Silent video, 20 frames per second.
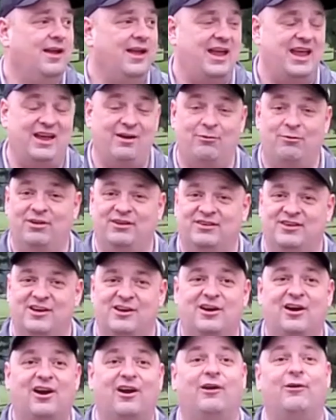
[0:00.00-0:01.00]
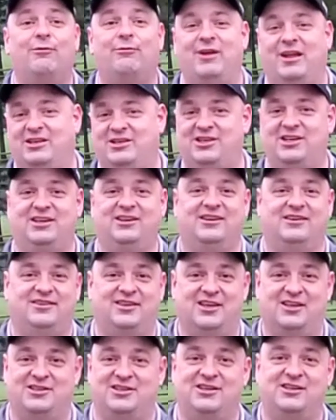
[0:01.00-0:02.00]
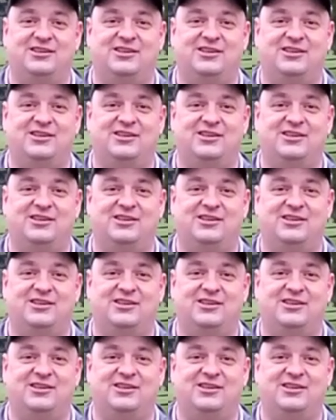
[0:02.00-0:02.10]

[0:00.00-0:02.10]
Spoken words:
It was a heart-wrenching decision